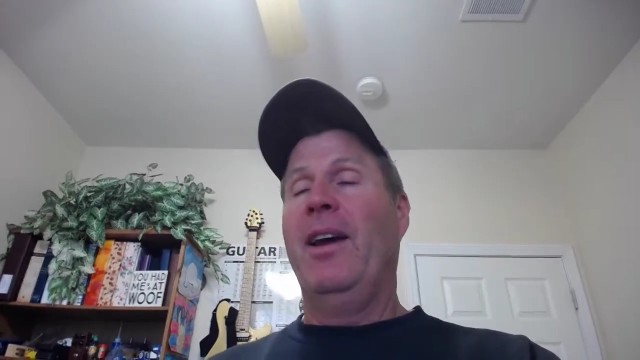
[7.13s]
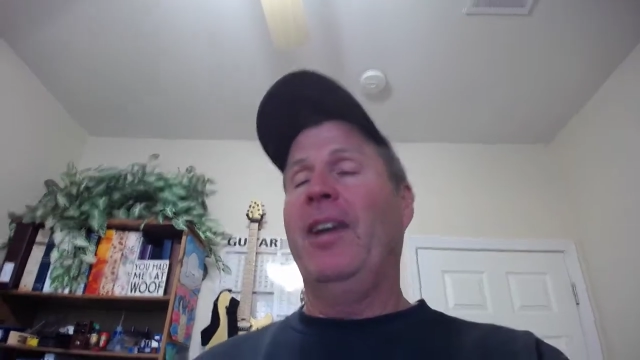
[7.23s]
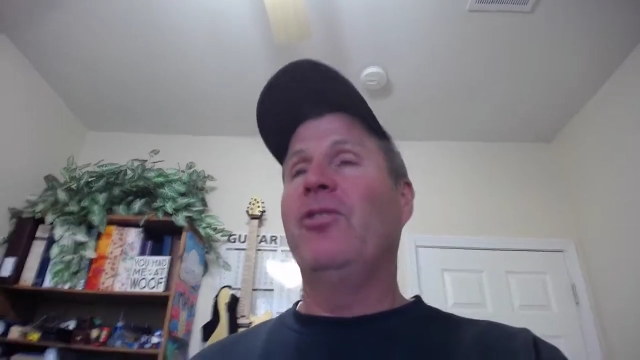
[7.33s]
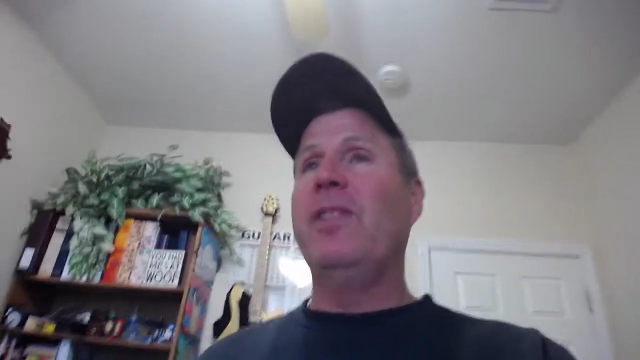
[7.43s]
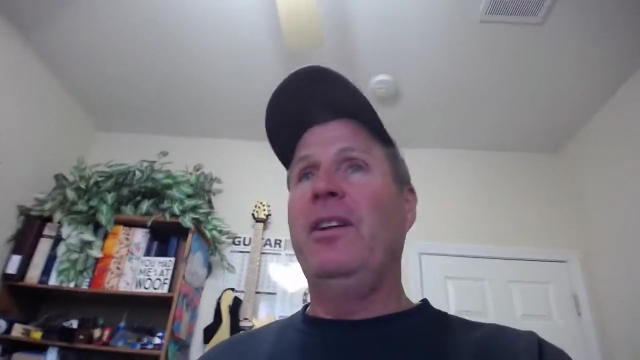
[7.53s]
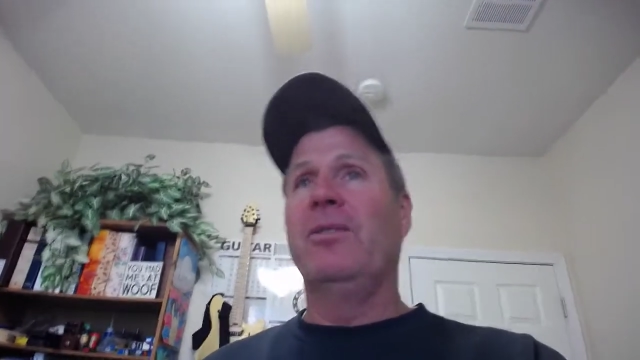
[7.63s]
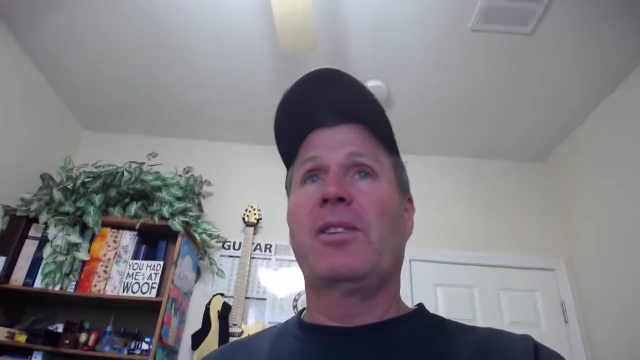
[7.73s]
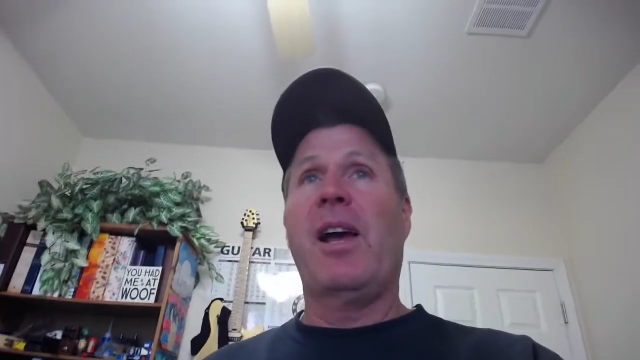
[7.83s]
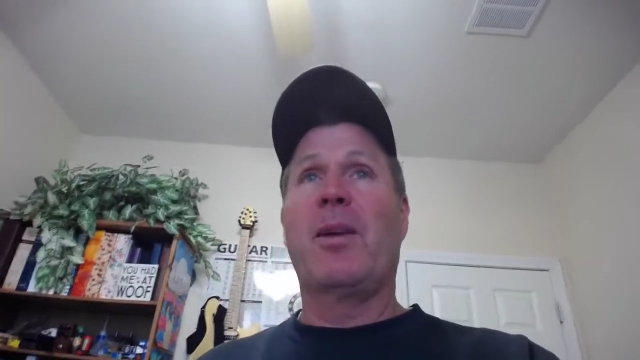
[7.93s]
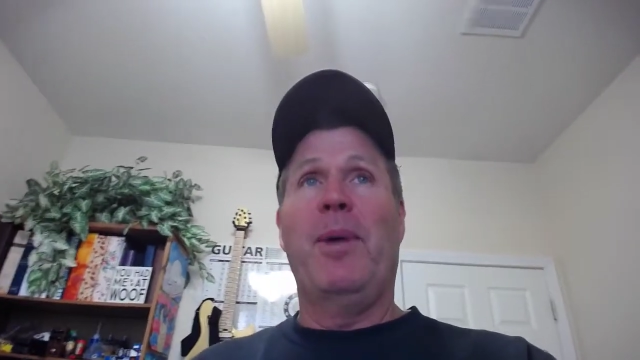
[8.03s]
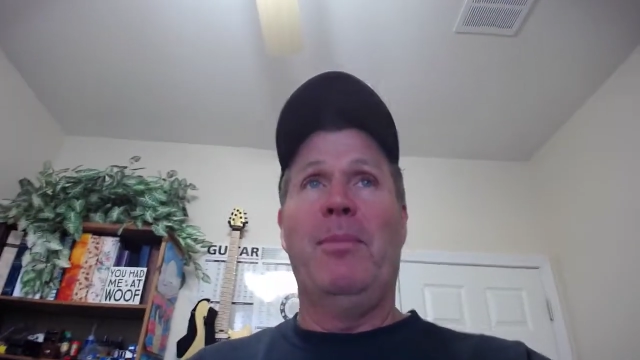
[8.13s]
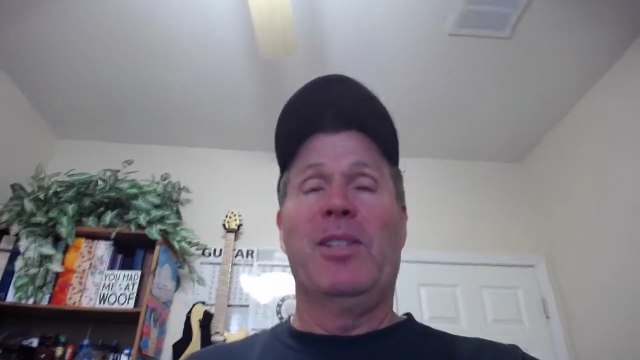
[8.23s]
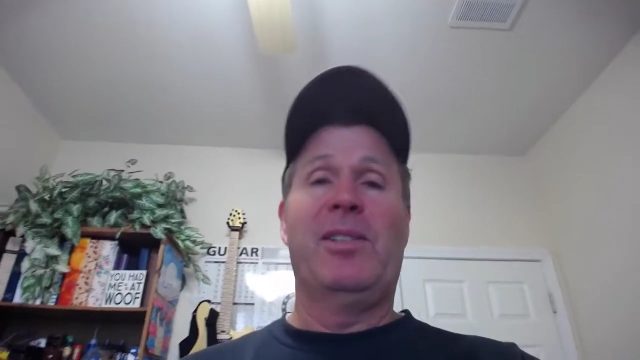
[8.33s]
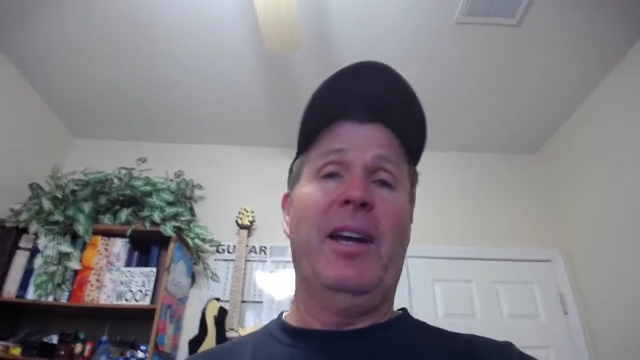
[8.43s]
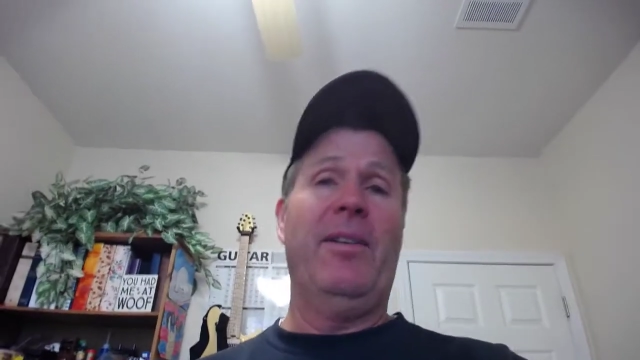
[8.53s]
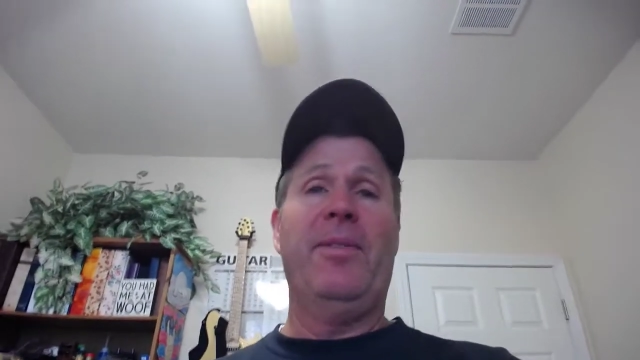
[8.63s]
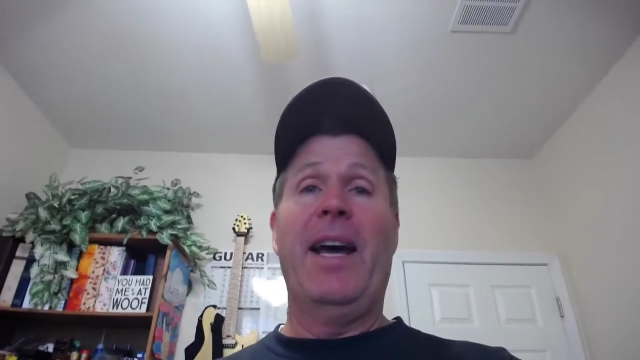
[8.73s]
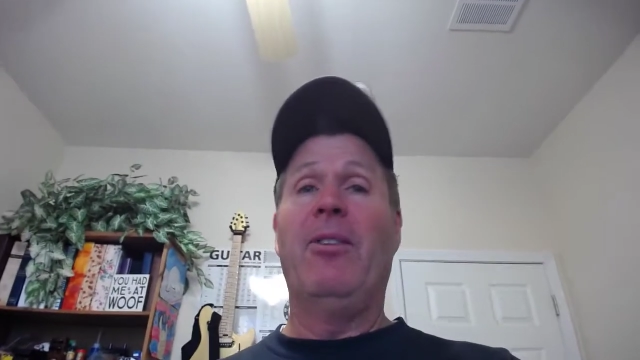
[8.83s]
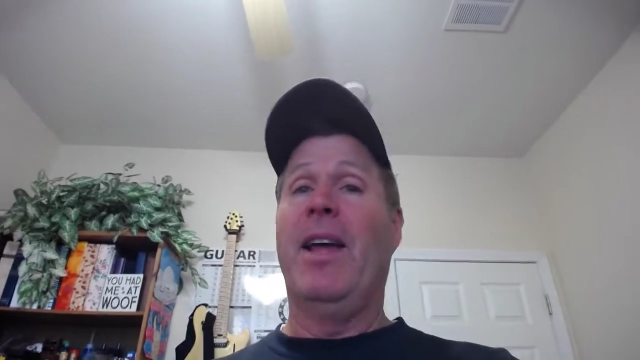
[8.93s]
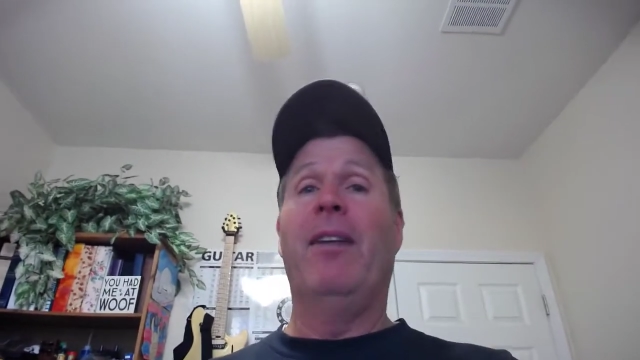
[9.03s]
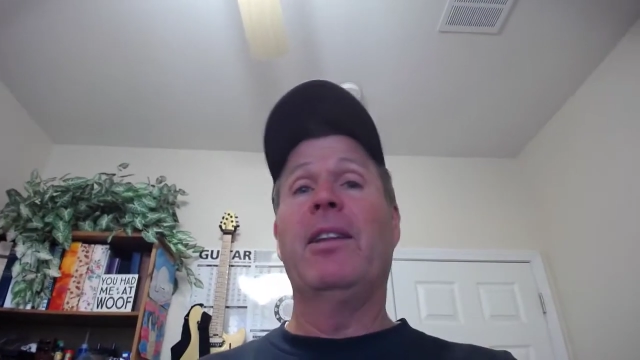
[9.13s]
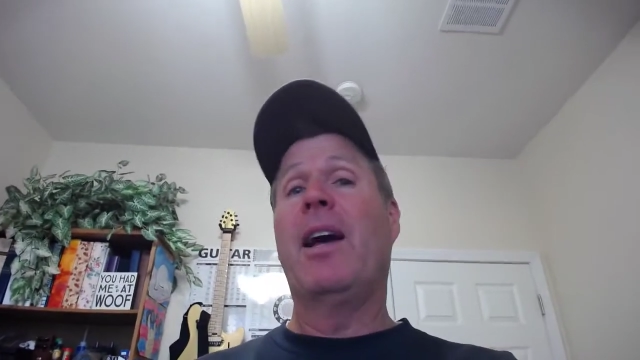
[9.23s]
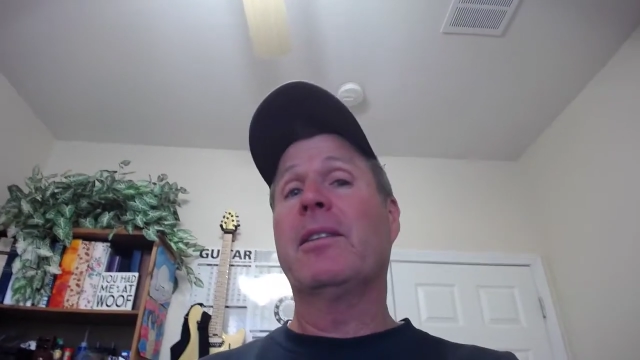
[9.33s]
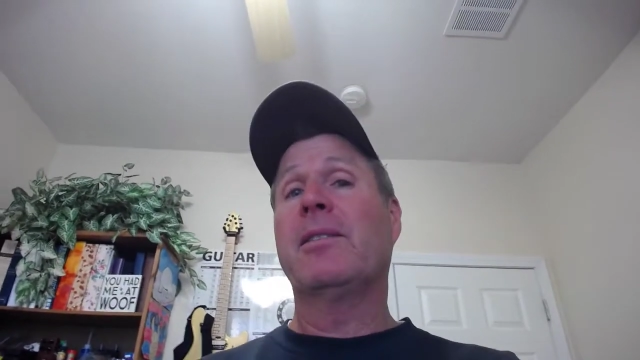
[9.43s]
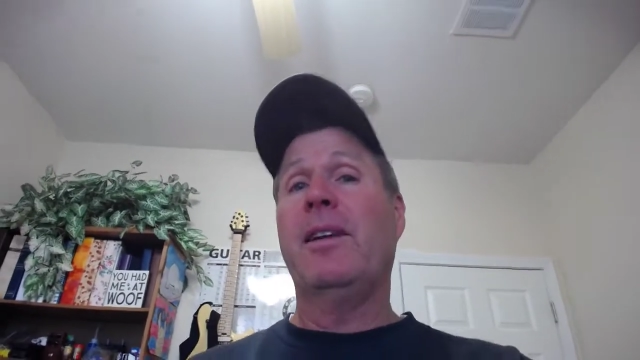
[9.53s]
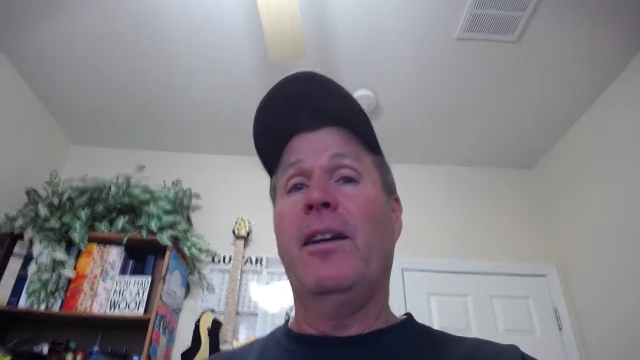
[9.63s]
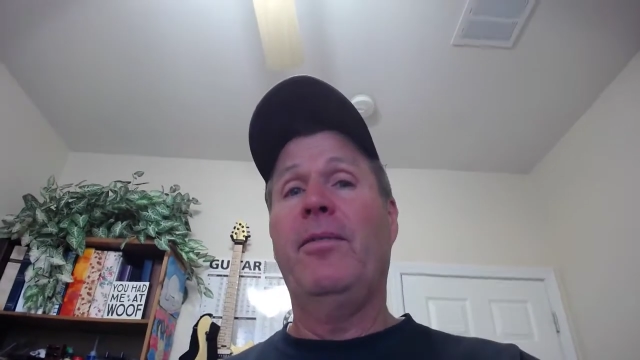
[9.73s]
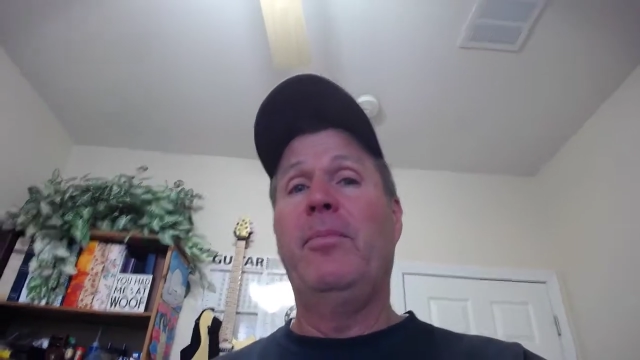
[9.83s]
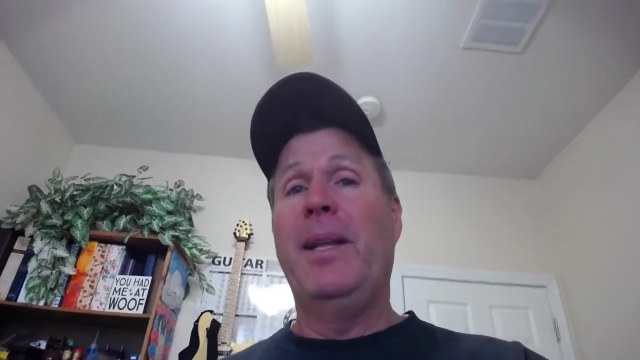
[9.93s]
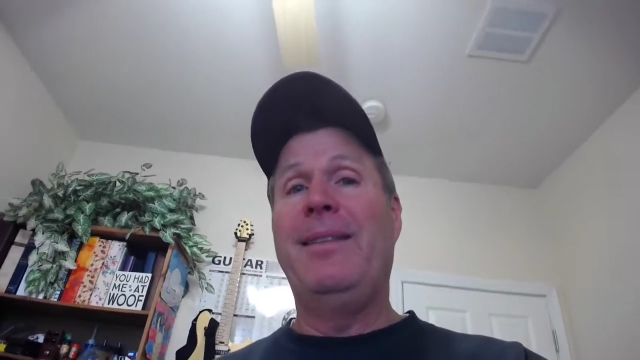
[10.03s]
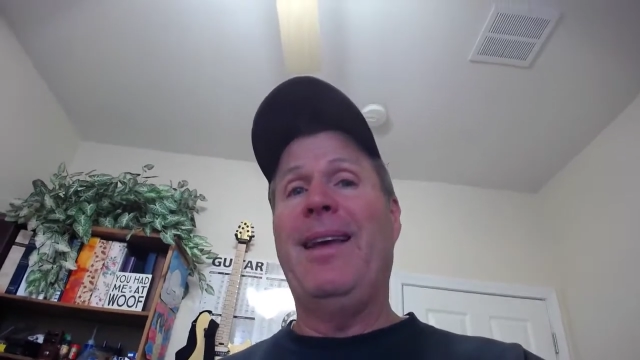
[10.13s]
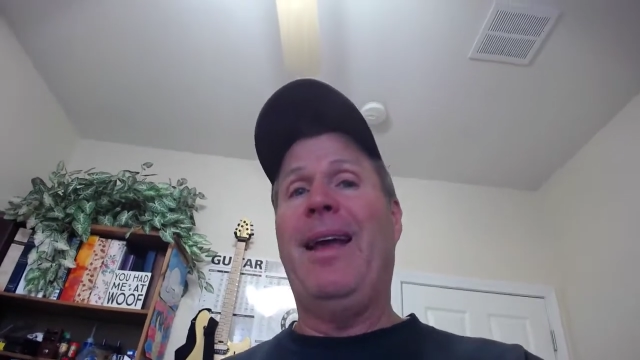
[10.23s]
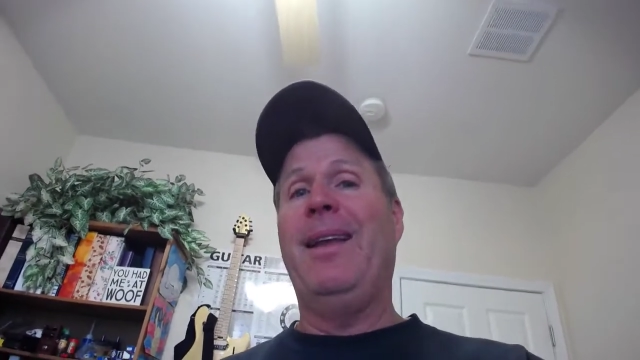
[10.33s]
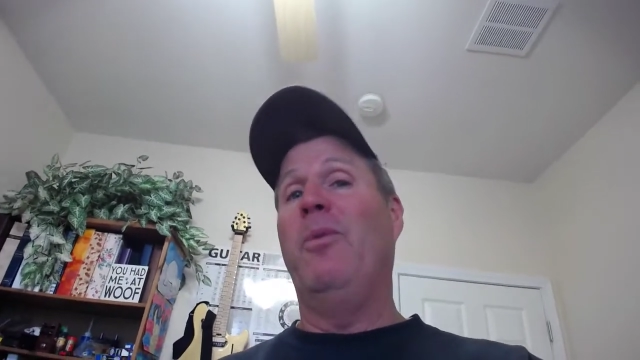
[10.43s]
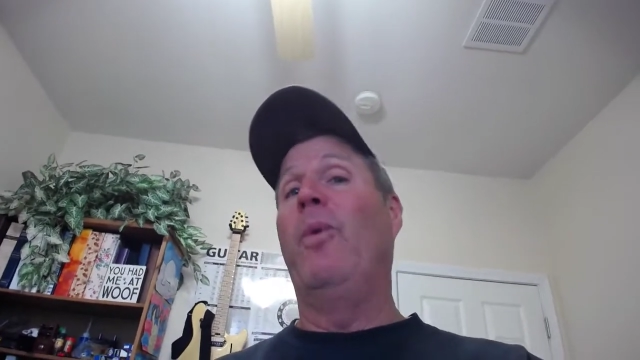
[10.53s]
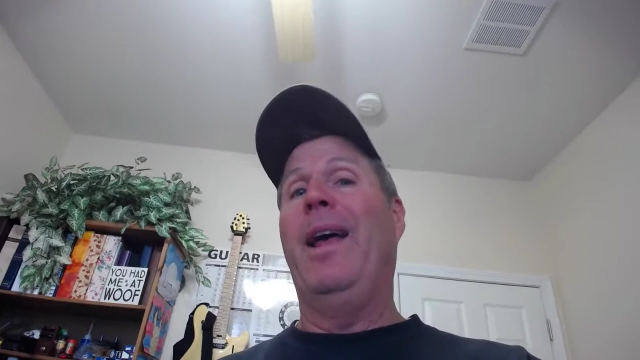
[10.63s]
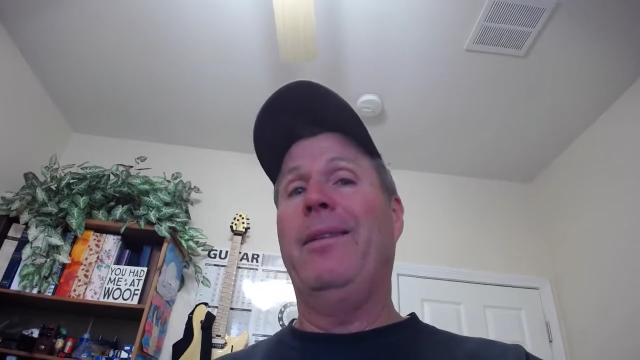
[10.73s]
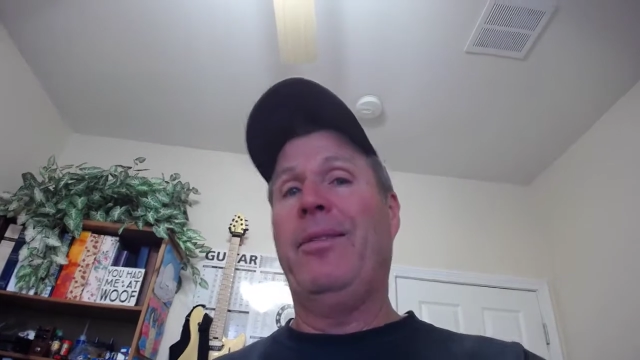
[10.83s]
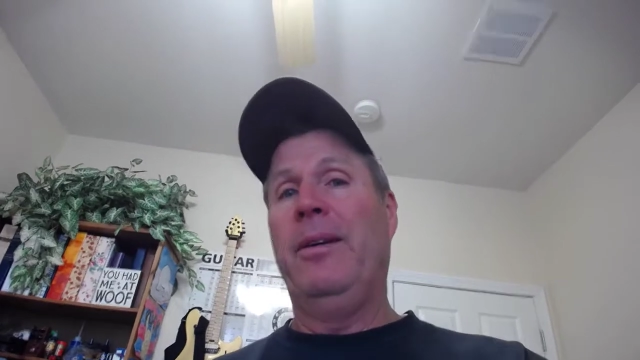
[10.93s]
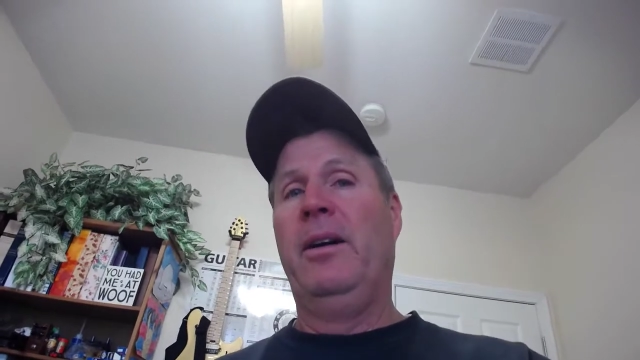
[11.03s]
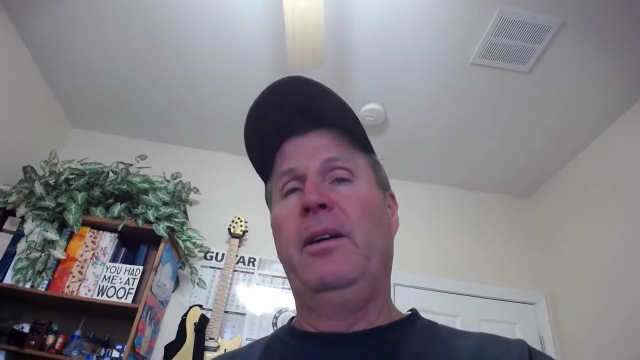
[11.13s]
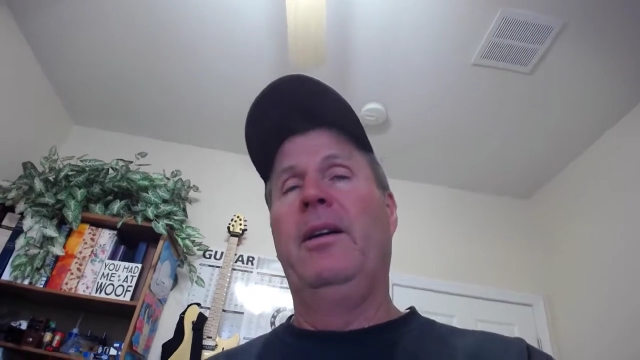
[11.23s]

I usually don't talk about my stuff. I don't have a lot of stuff, but Danny West